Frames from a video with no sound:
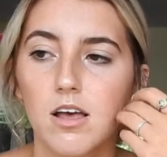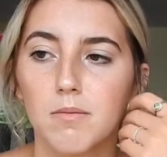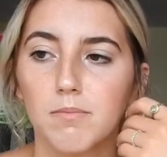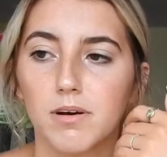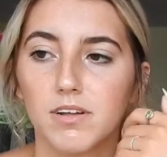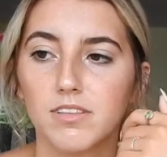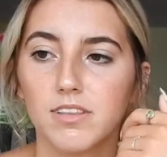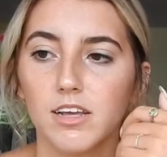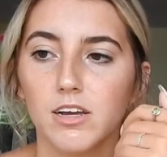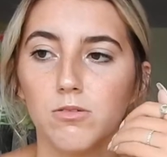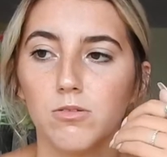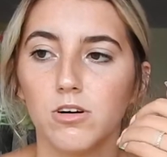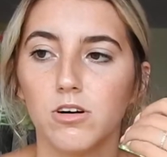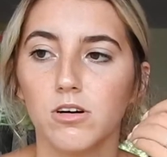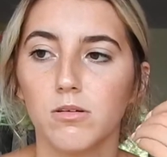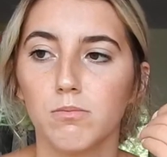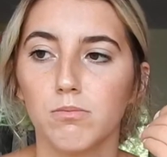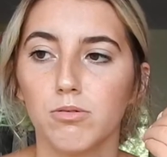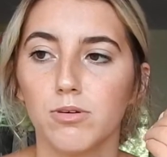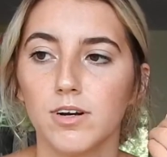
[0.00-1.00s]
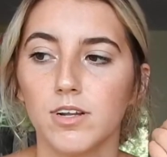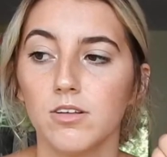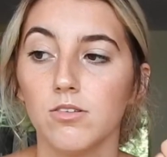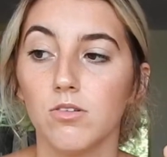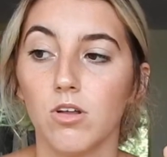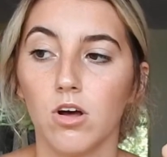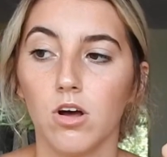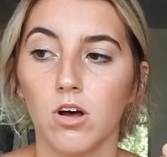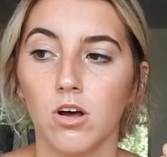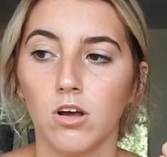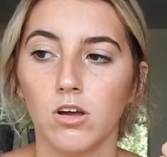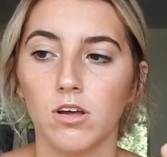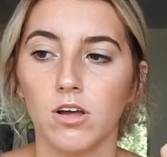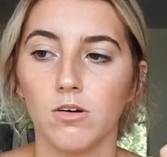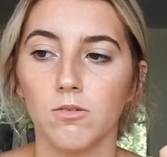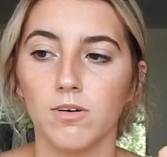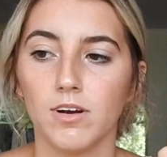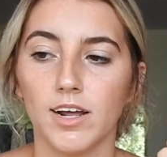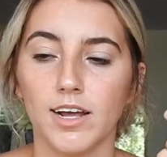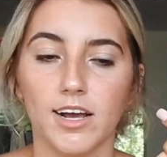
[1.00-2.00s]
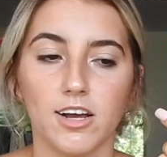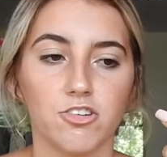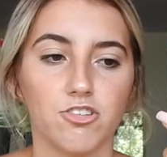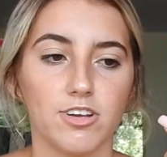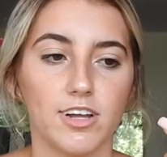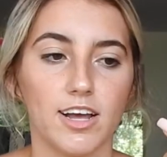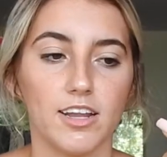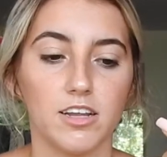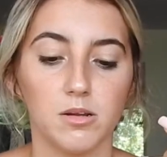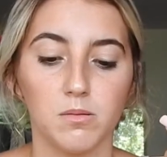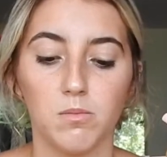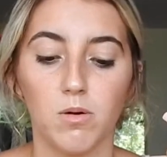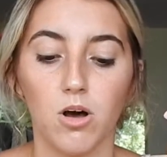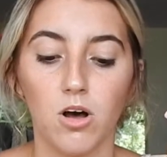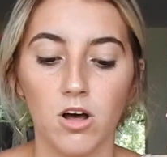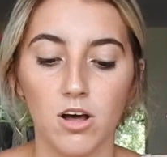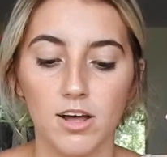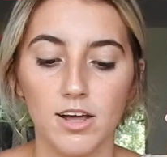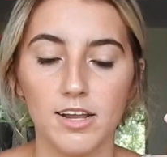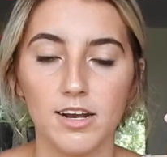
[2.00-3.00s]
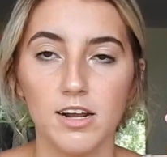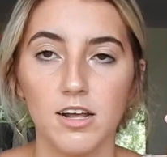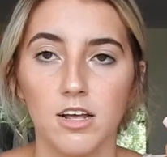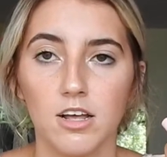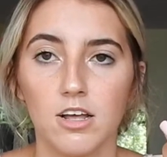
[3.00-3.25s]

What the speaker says: but they were pretty long when I actually had them on.